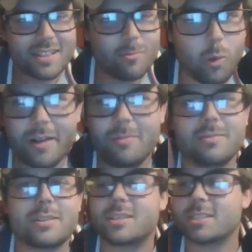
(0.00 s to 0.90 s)
What?
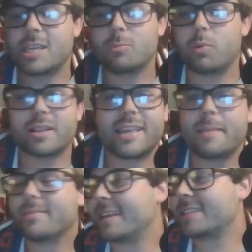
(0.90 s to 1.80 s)

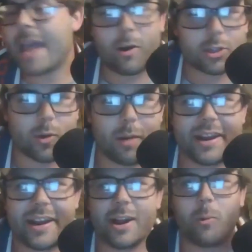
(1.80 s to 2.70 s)
Get, get Taylor
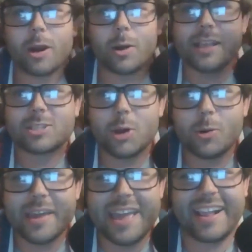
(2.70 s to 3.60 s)
Twellman in here. What are we
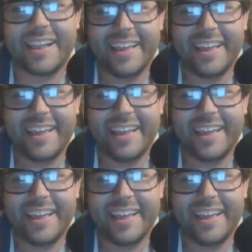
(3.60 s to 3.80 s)
doing?